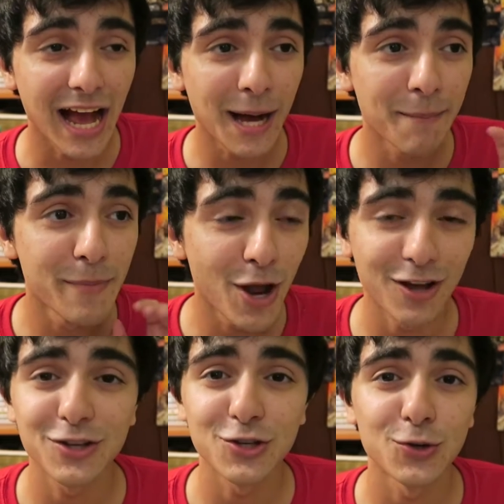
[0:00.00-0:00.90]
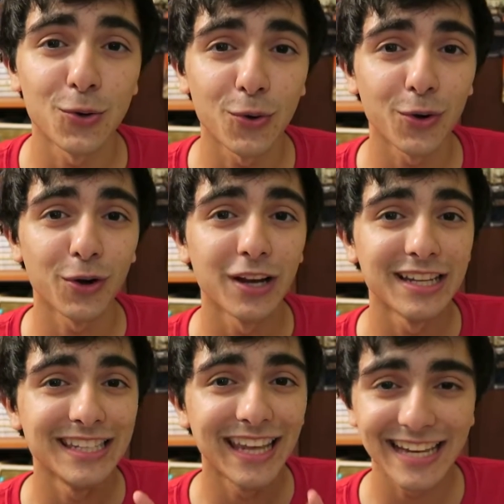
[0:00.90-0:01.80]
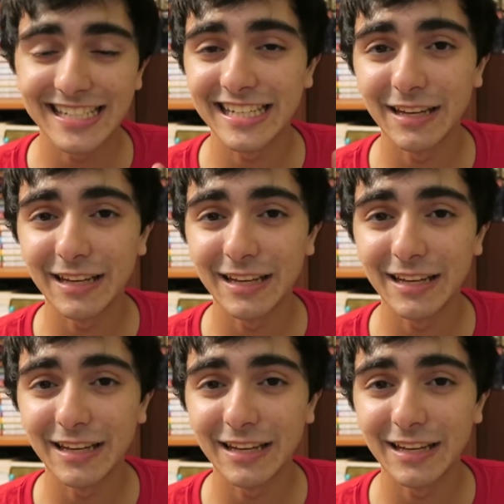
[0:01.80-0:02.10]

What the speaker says: I'm not sure yet